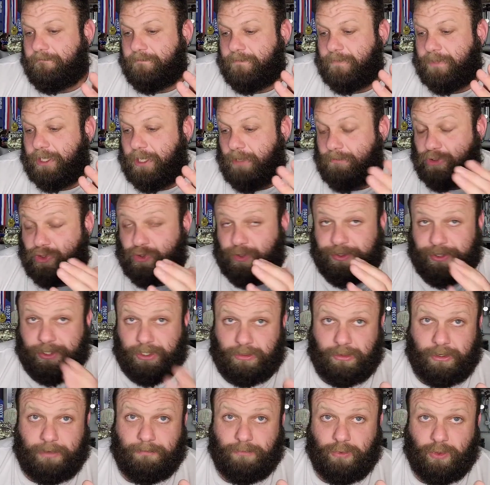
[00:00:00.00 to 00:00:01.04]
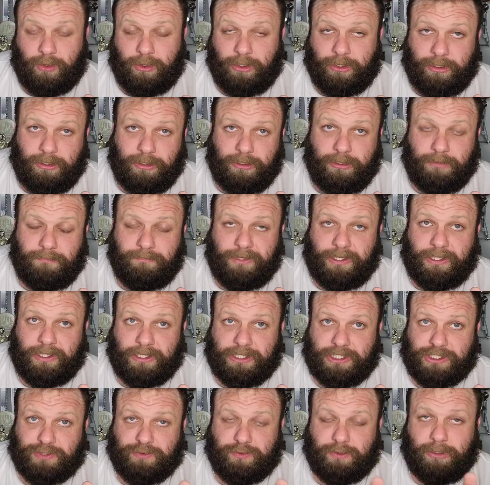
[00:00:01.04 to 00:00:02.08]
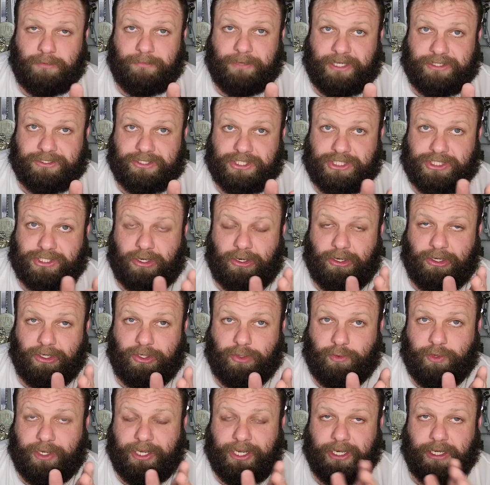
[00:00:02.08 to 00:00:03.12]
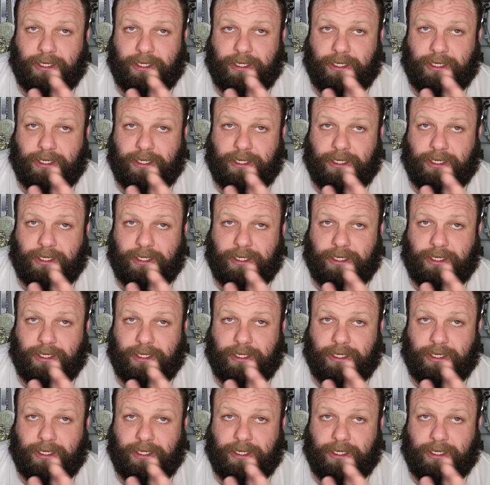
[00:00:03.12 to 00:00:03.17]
come join the grip board, because we're about to start doing